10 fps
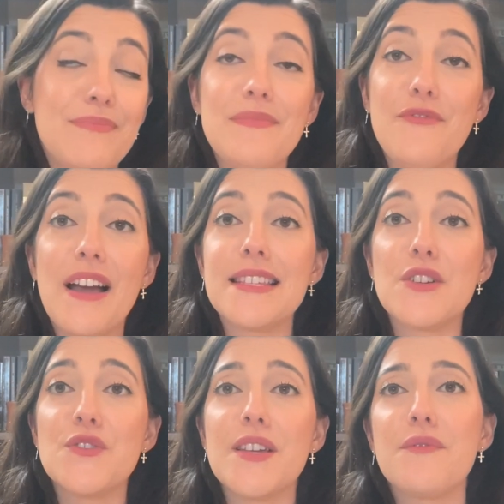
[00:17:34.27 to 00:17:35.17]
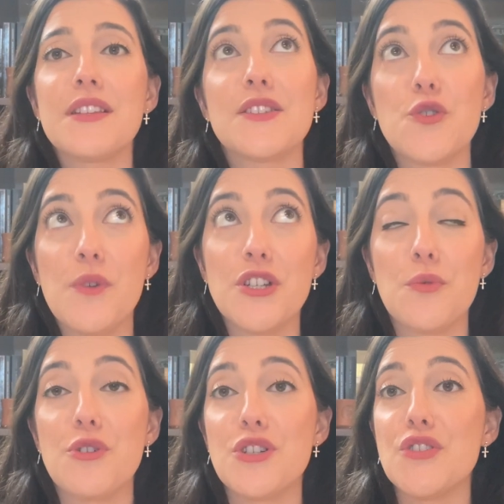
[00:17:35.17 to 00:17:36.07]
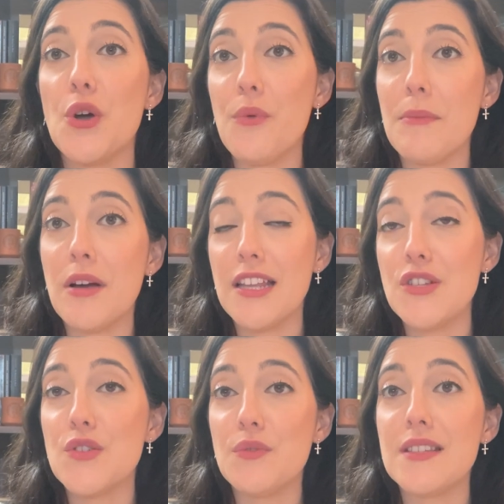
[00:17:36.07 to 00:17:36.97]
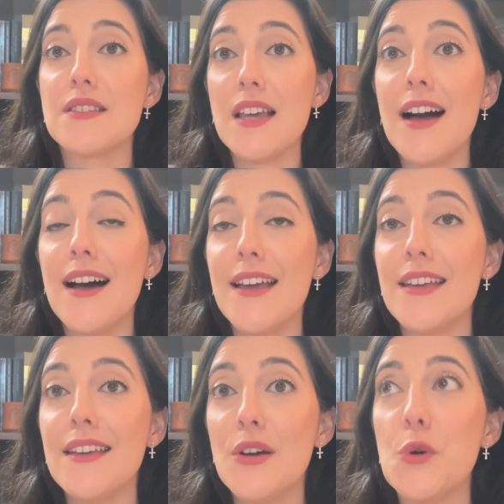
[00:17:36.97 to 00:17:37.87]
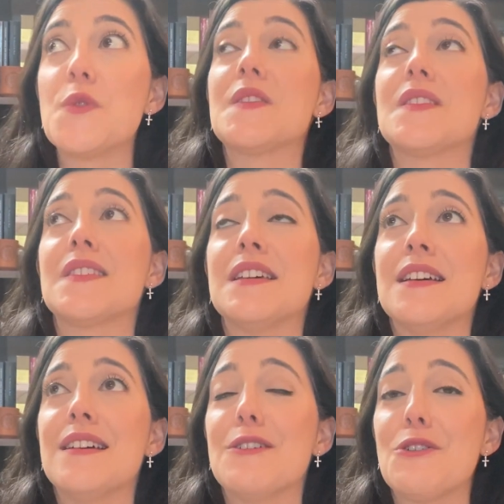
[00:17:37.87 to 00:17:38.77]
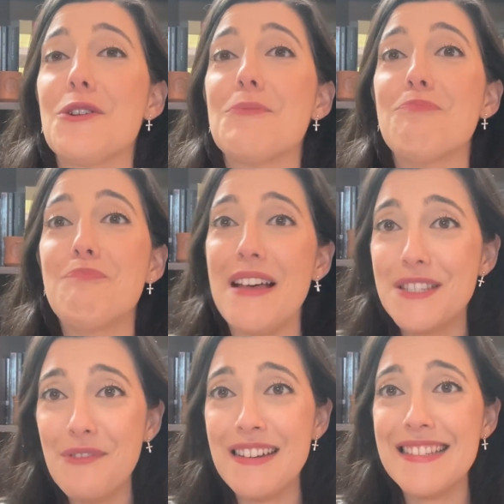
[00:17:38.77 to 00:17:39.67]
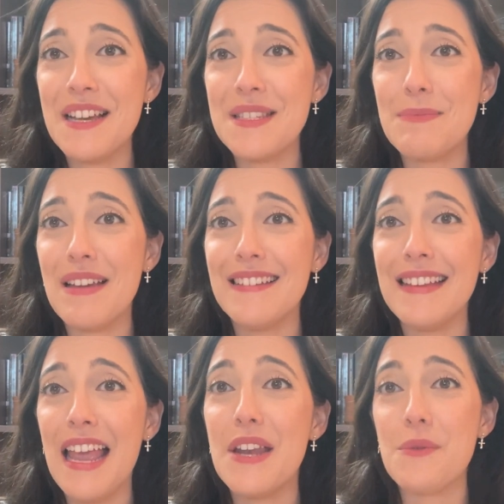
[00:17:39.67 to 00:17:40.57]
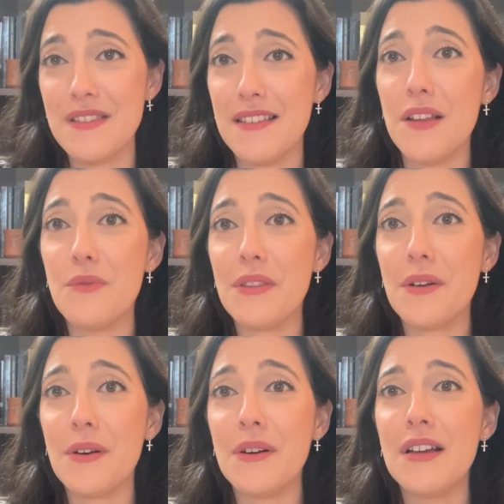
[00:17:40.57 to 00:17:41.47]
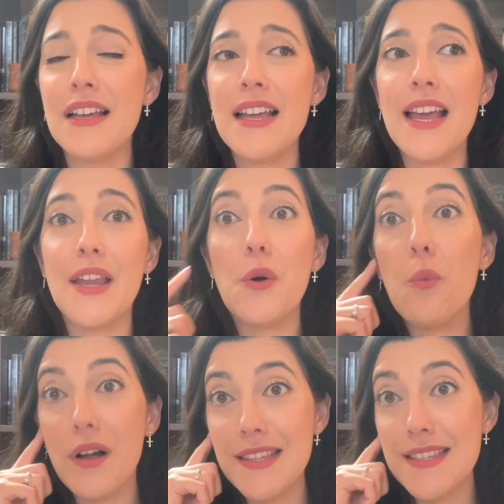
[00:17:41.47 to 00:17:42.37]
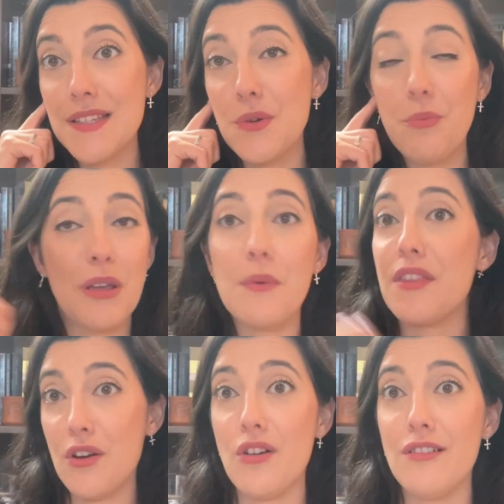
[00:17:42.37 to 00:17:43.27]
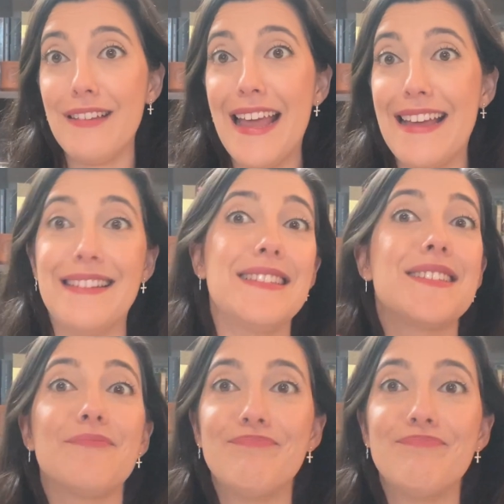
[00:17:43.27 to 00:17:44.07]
finds herself in a situation where she's owing money to this guy who's her best friend's husband and who's in love with her and who wants to be with her and